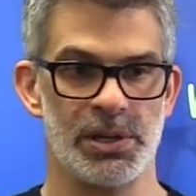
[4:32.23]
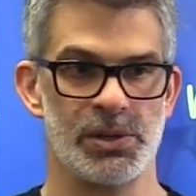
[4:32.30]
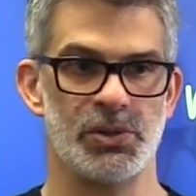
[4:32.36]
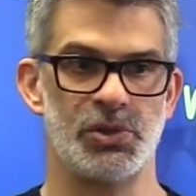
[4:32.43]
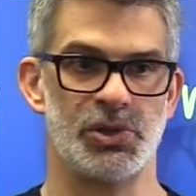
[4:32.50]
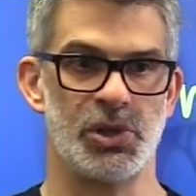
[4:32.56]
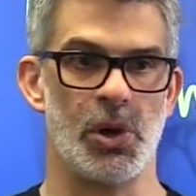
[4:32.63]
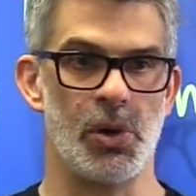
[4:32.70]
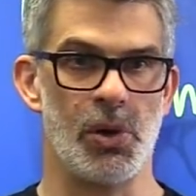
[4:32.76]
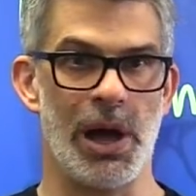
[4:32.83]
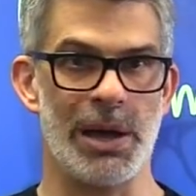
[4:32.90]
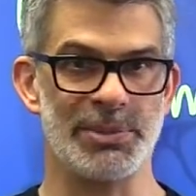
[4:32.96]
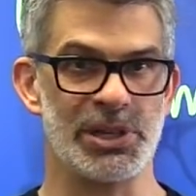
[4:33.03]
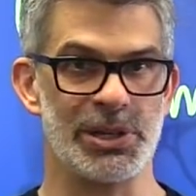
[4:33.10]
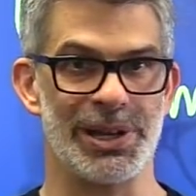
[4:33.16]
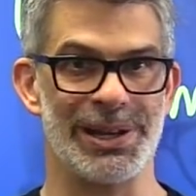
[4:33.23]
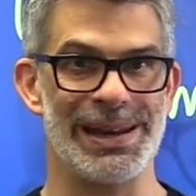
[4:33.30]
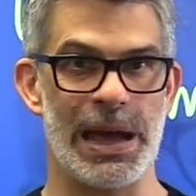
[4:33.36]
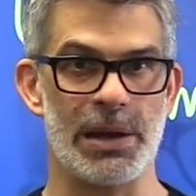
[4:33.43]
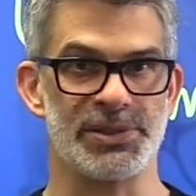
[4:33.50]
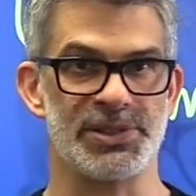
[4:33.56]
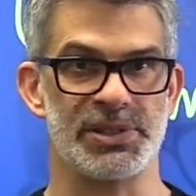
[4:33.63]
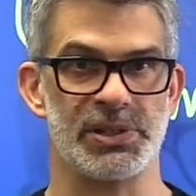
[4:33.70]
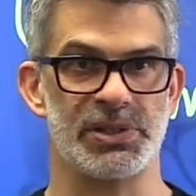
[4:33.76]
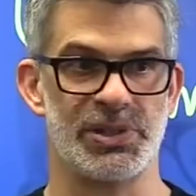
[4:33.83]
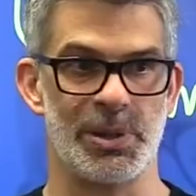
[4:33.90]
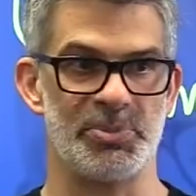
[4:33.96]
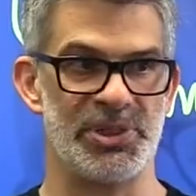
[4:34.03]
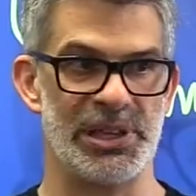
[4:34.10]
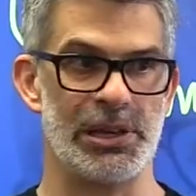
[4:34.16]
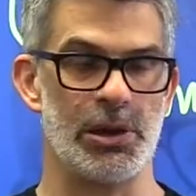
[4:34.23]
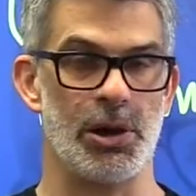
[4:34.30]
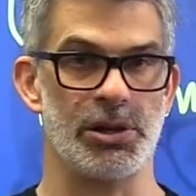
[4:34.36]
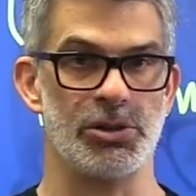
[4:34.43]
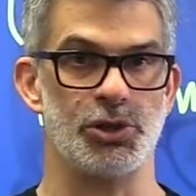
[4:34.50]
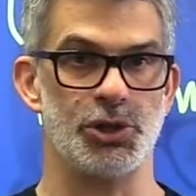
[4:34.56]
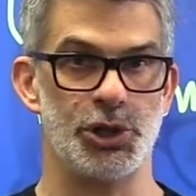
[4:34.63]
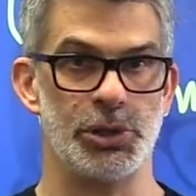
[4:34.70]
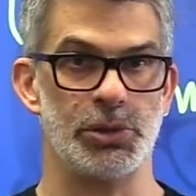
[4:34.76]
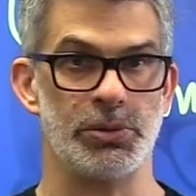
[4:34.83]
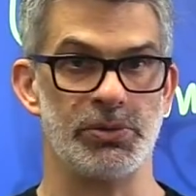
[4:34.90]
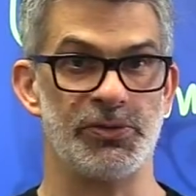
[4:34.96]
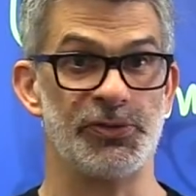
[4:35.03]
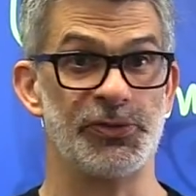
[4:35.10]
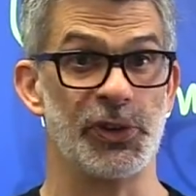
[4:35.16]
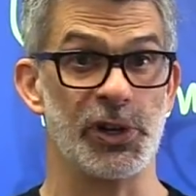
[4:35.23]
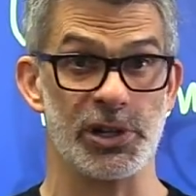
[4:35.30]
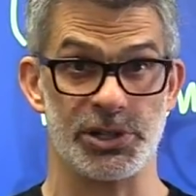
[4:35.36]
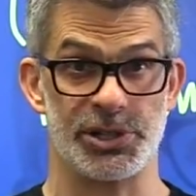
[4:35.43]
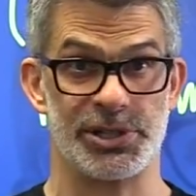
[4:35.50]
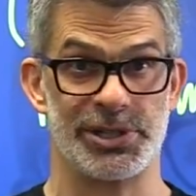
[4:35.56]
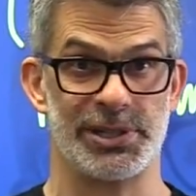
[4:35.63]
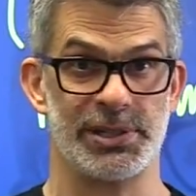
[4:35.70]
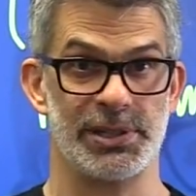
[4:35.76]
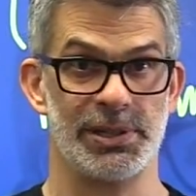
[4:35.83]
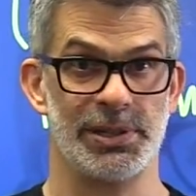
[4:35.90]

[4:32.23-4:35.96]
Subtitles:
So I'm going to announce something on June 1st